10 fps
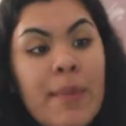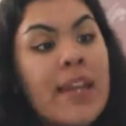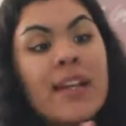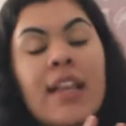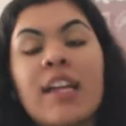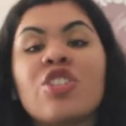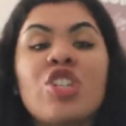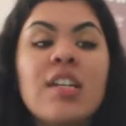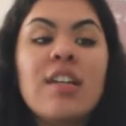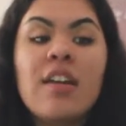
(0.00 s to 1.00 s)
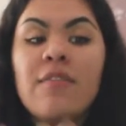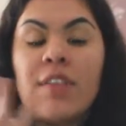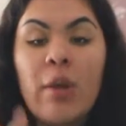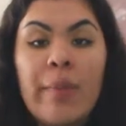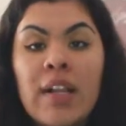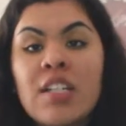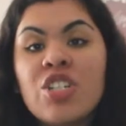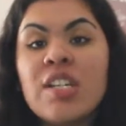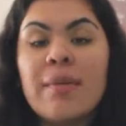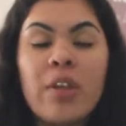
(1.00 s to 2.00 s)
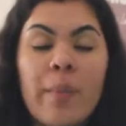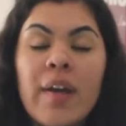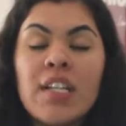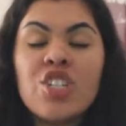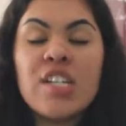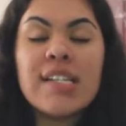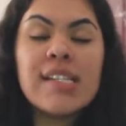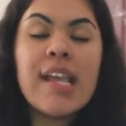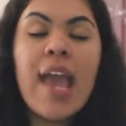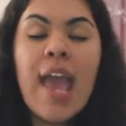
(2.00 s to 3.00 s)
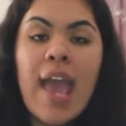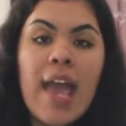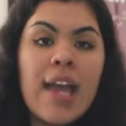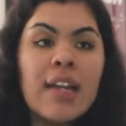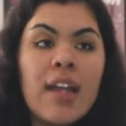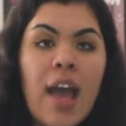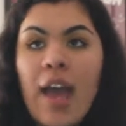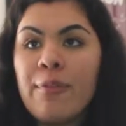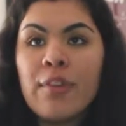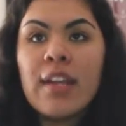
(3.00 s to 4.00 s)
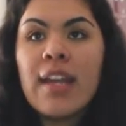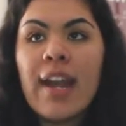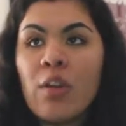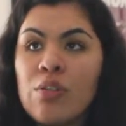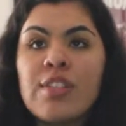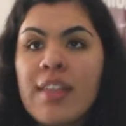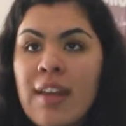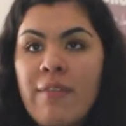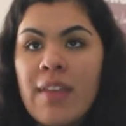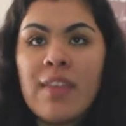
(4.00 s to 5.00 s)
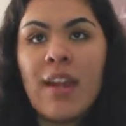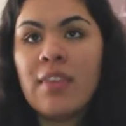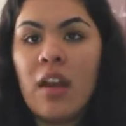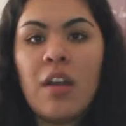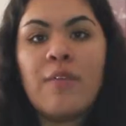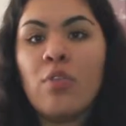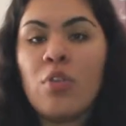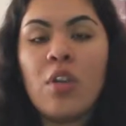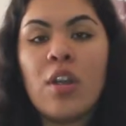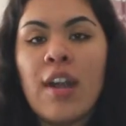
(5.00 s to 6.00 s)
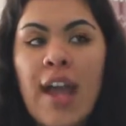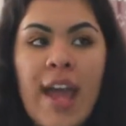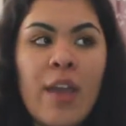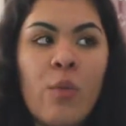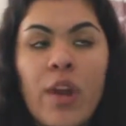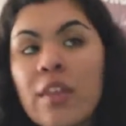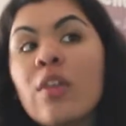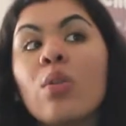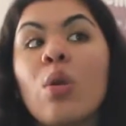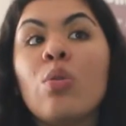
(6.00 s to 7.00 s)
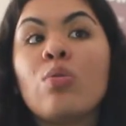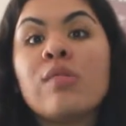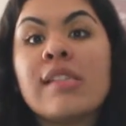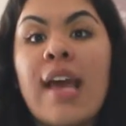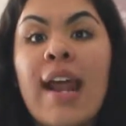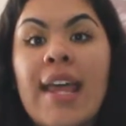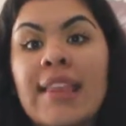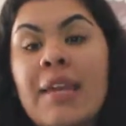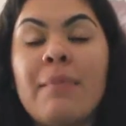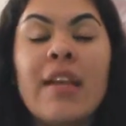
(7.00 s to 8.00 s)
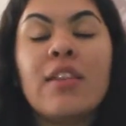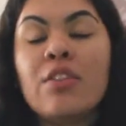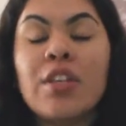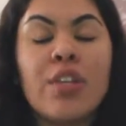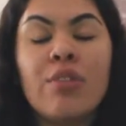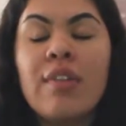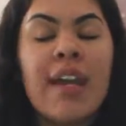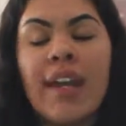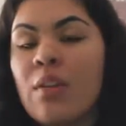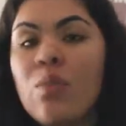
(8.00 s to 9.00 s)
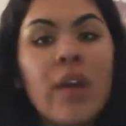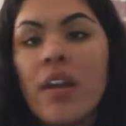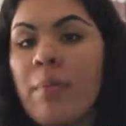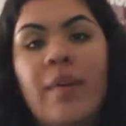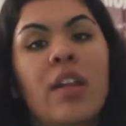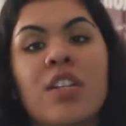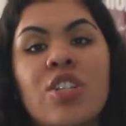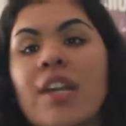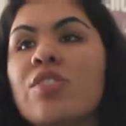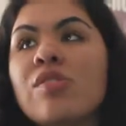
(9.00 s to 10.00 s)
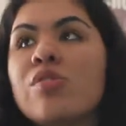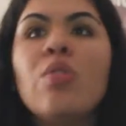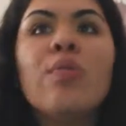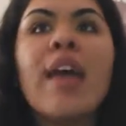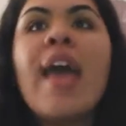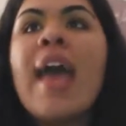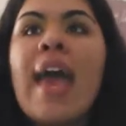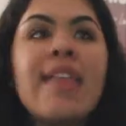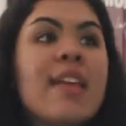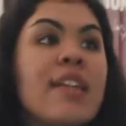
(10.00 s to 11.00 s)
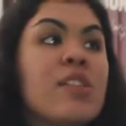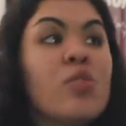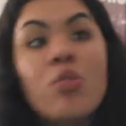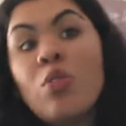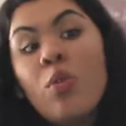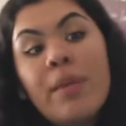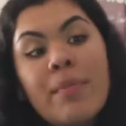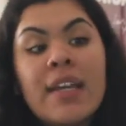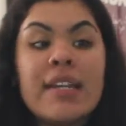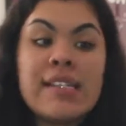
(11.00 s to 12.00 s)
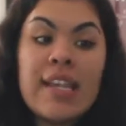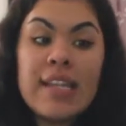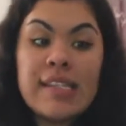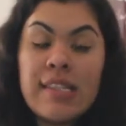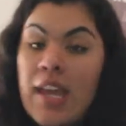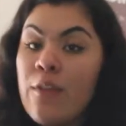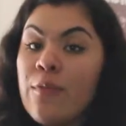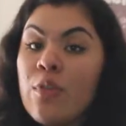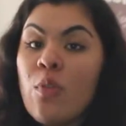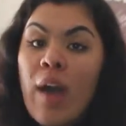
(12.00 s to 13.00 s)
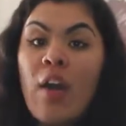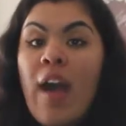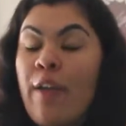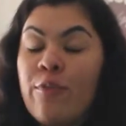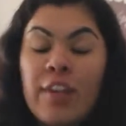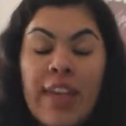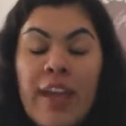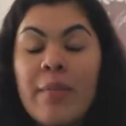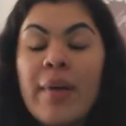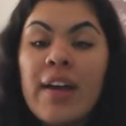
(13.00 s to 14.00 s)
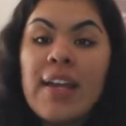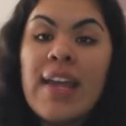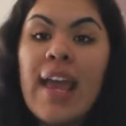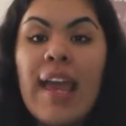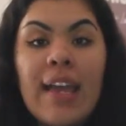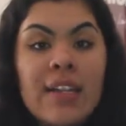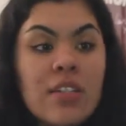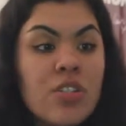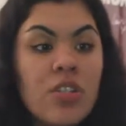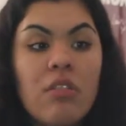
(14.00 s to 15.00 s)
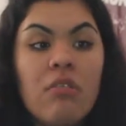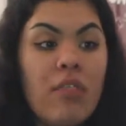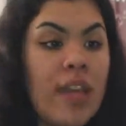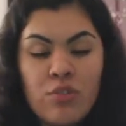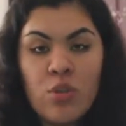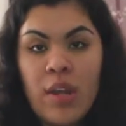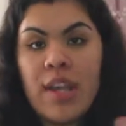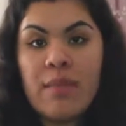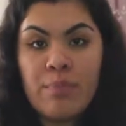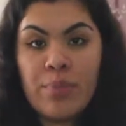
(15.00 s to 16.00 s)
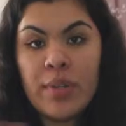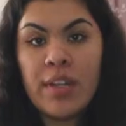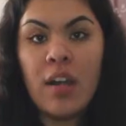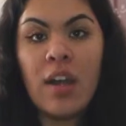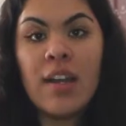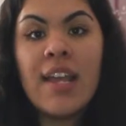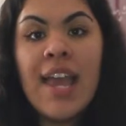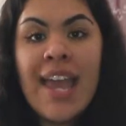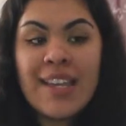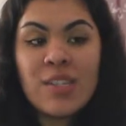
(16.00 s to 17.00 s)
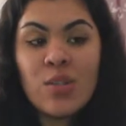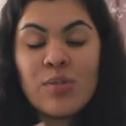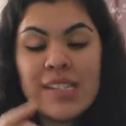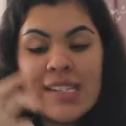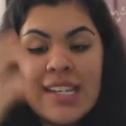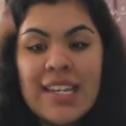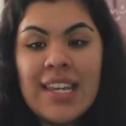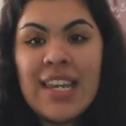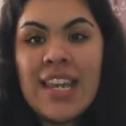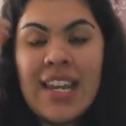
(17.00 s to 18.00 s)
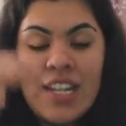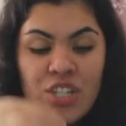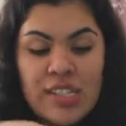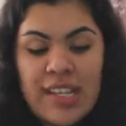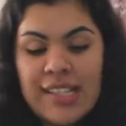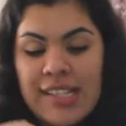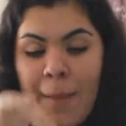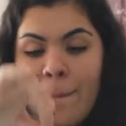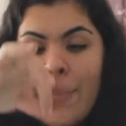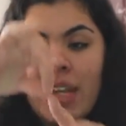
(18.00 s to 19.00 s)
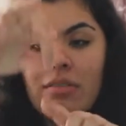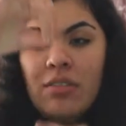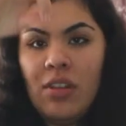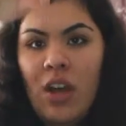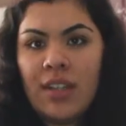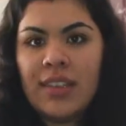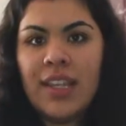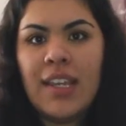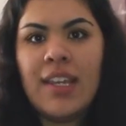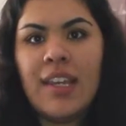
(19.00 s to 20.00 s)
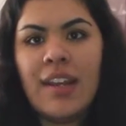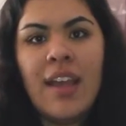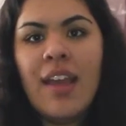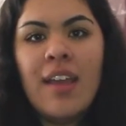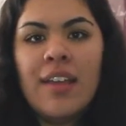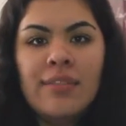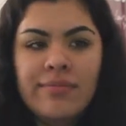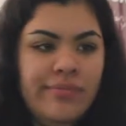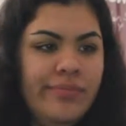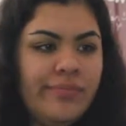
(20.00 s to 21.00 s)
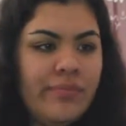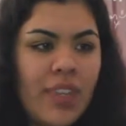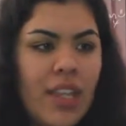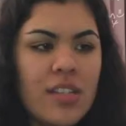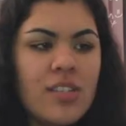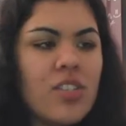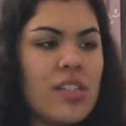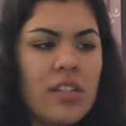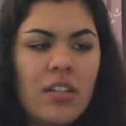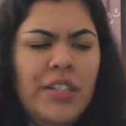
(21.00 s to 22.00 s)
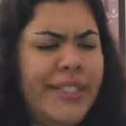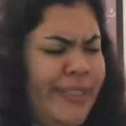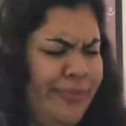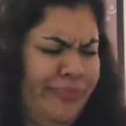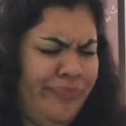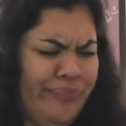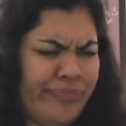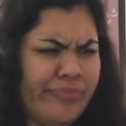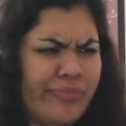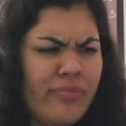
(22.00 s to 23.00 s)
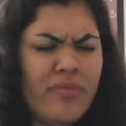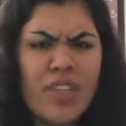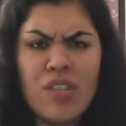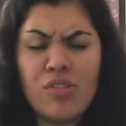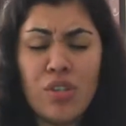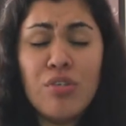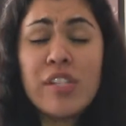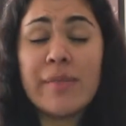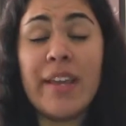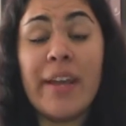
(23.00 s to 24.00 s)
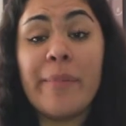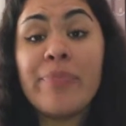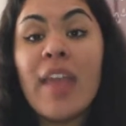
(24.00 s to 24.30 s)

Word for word: my collection of nail polishes, and I forget. I go to that event that I thought of, or I wear the clothes that I think might look cute, and I don't wear nail polish. I just don't. And then it's so annoying because it's there for a while, I forget about it, and you try and put it on, it's so sticky, and it just gets that big old long thing, and it's just excuse me,